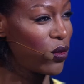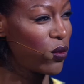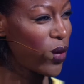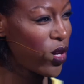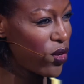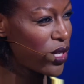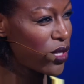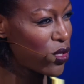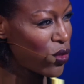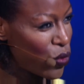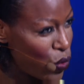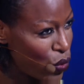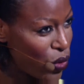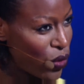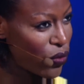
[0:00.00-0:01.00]
Where is
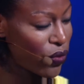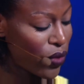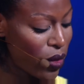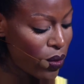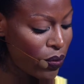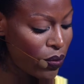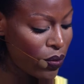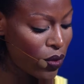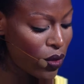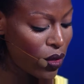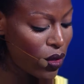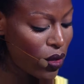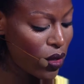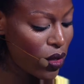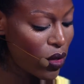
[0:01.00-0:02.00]
Udo from?
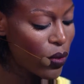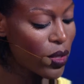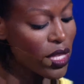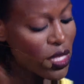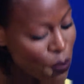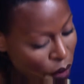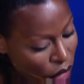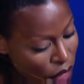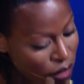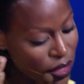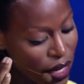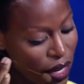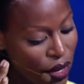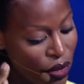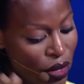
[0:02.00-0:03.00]
With his blonde
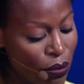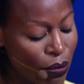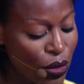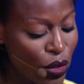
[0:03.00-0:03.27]
hair and